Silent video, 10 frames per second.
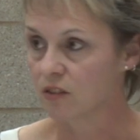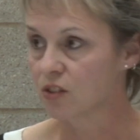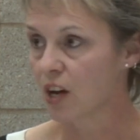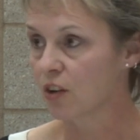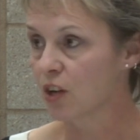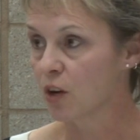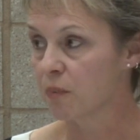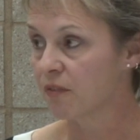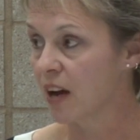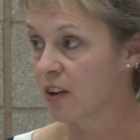child care
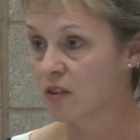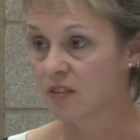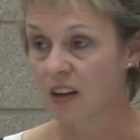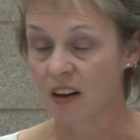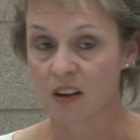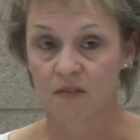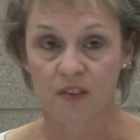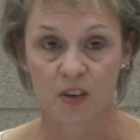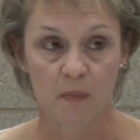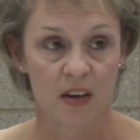providers had
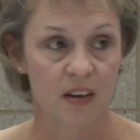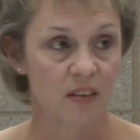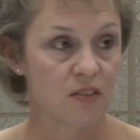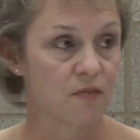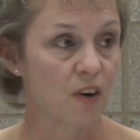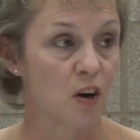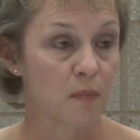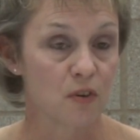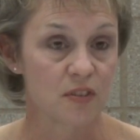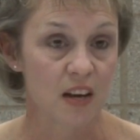unfunded mandates,
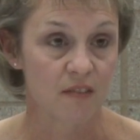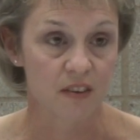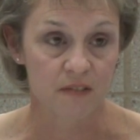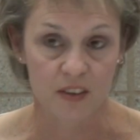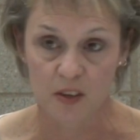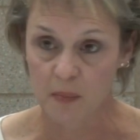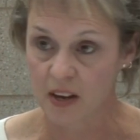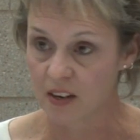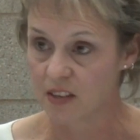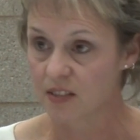farmers have unfunded
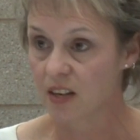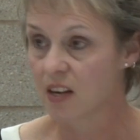mandates.